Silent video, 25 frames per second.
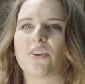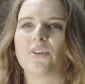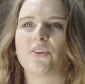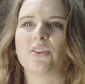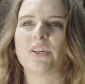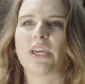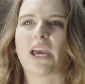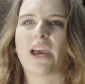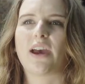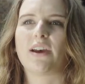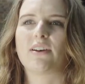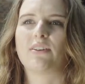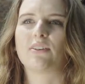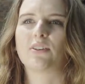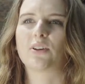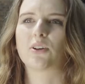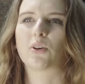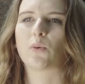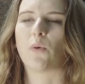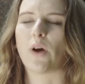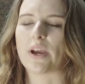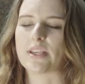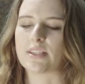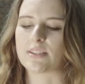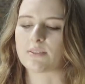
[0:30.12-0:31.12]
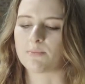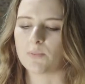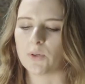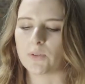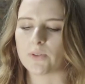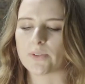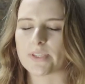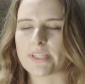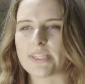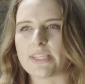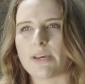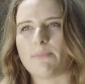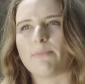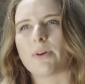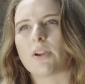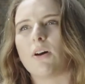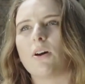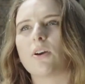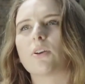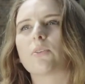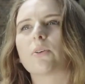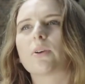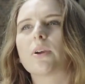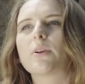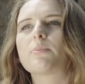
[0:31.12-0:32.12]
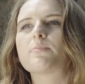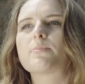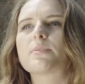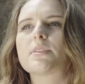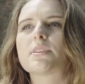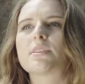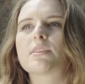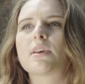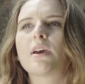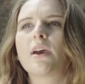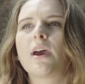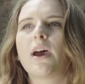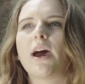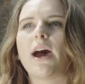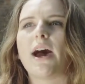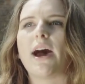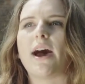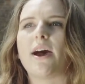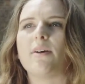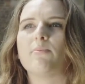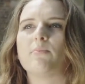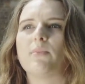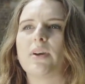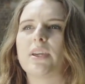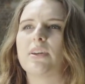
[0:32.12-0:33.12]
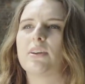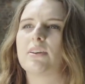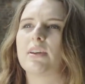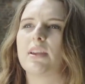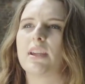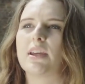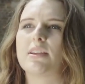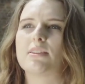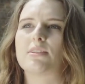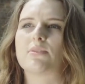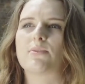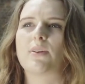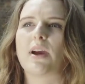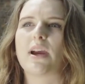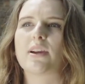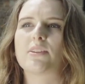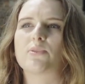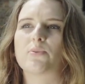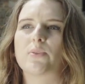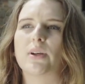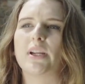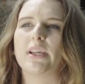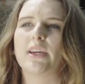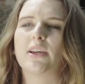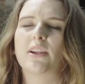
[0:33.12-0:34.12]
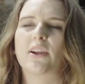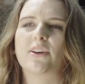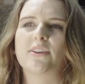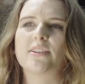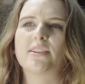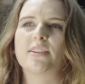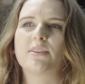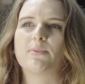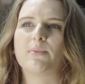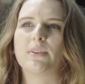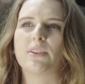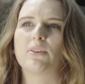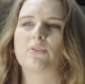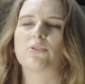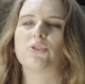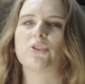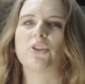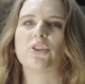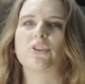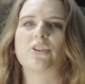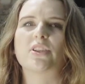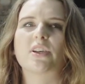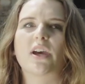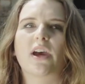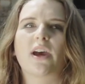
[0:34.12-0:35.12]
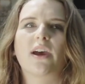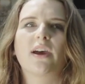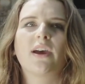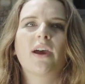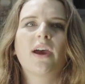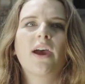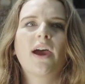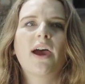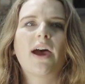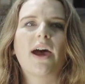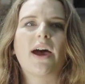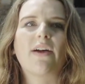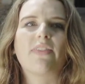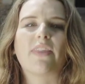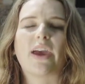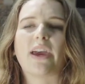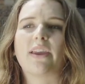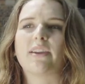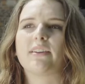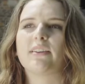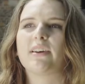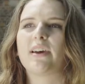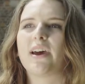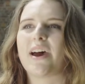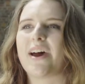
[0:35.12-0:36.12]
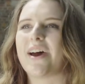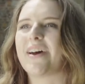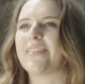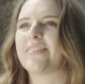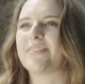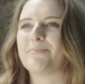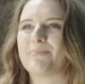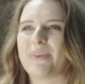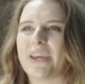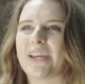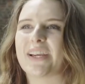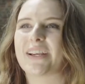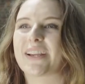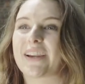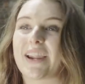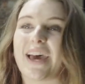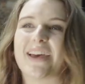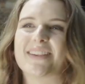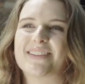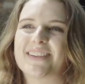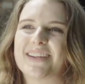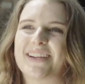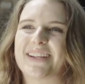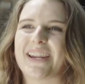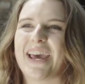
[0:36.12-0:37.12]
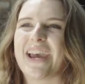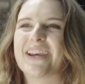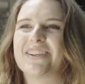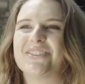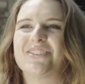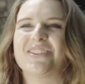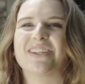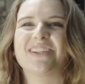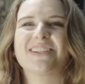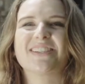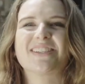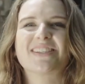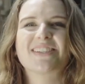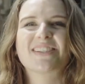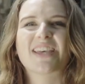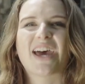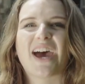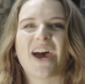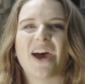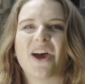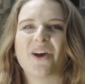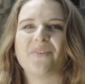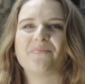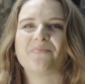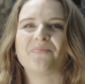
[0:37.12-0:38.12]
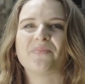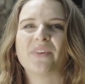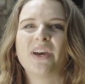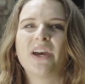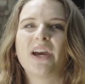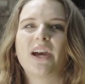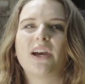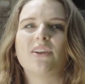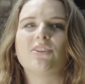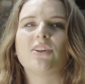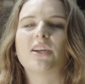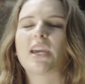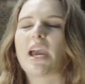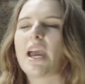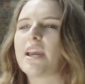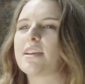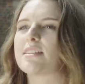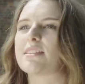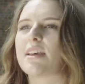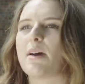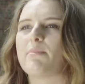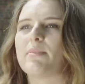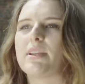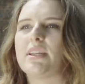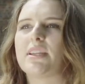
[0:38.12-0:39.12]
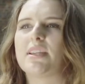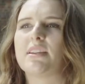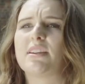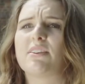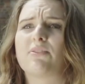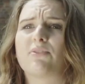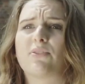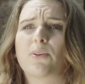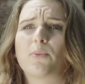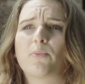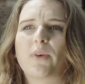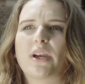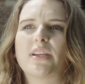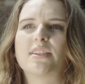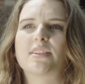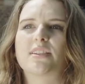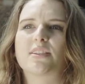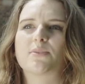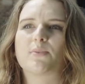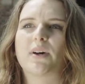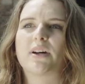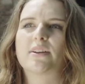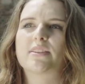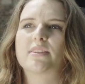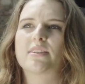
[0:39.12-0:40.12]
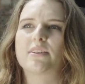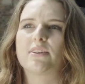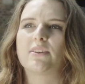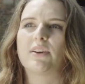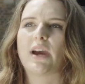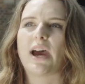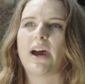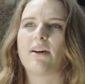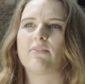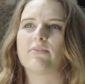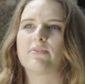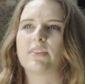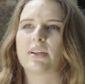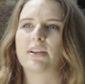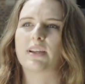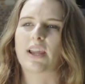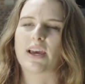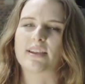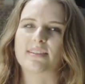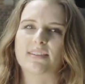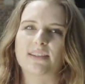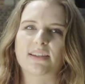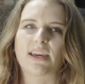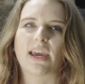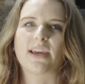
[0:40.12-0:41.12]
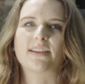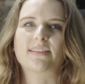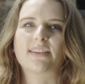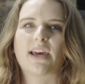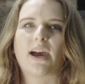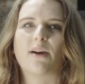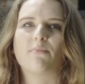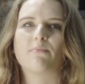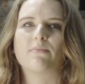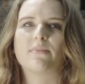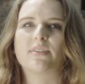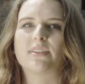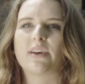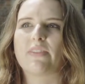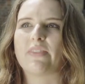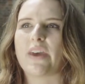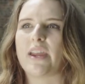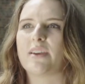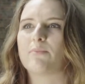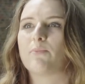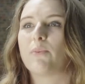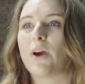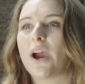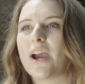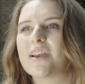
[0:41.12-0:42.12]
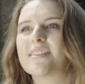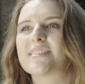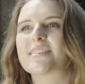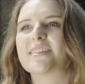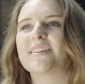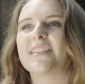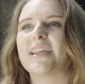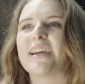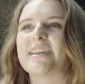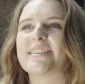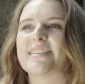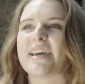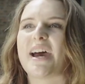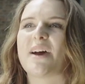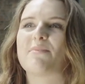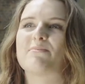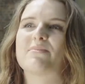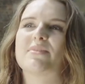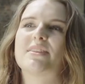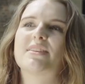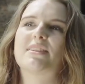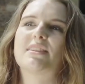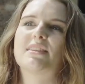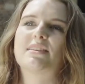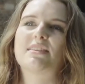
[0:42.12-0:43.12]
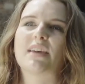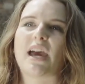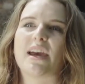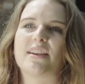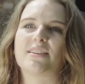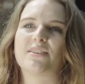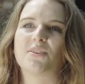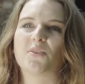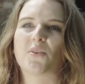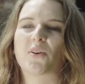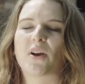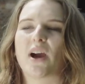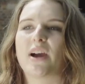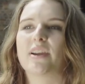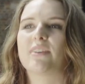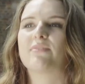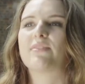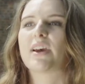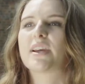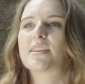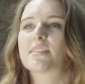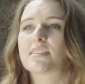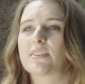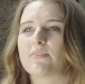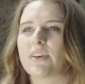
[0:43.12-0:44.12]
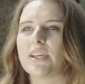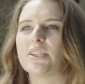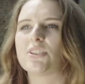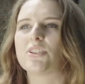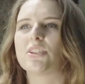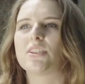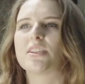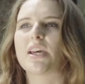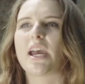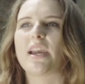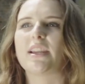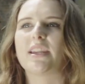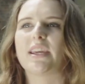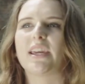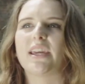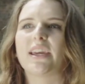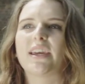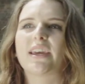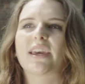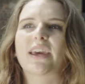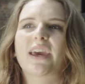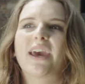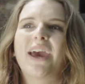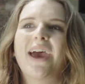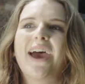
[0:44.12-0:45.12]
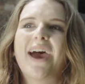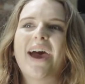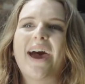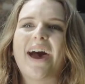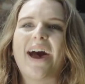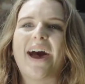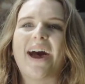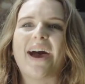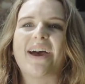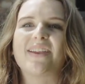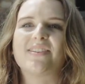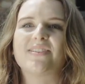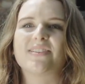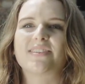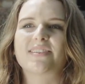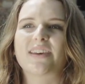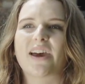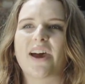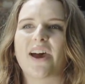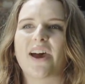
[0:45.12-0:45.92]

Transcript: you get quite small seminar groups, where you can interact really closely with your tutor, and then the big classic lectures, and you get examined in different ways as well. So you have the classic exams and then practical exams that test your kind of excavation technique and